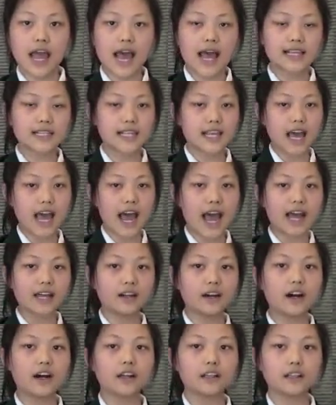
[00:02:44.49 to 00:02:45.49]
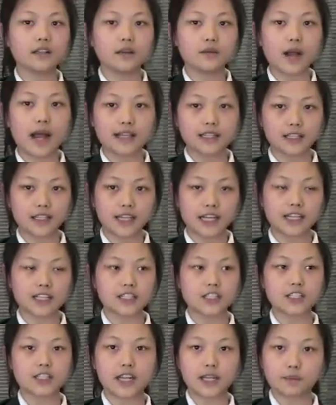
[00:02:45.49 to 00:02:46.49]
as it had on other
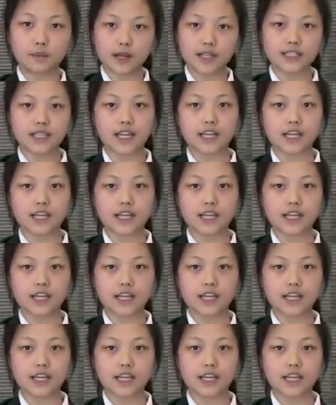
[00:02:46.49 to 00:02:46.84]
cancers like breast